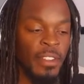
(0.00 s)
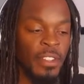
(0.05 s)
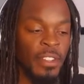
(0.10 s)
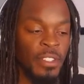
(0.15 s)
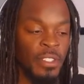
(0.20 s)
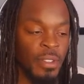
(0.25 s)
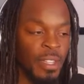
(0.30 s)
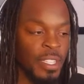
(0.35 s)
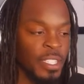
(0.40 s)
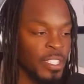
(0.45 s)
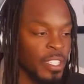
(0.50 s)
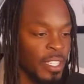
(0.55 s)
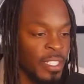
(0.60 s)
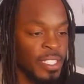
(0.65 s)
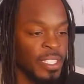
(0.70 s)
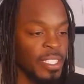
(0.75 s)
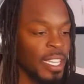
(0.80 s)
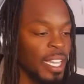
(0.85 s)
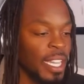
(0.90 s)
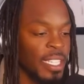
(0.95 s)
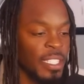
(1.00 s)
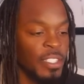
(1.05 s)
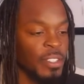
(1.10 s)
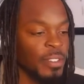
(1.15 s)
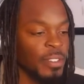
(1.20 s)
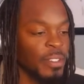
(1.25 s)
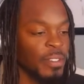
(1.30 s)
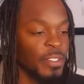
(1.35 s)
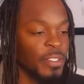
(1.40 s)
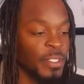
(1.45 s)
So I decided
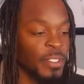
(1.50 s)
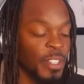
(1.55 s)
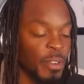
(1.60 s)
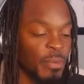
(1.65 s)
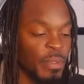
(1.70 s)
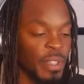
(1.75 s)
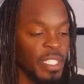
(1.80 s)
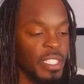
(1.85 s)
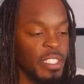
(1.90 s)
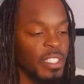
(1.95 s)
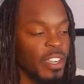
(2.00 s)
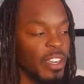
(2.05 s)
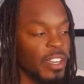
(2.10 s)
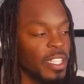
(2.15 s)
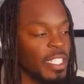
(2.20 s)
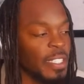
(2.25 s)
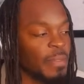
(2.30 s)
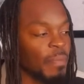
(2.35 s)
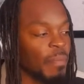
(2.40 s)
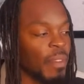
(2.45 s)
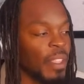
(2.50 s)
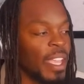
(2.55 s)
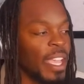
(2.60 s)
to, you know, restart it.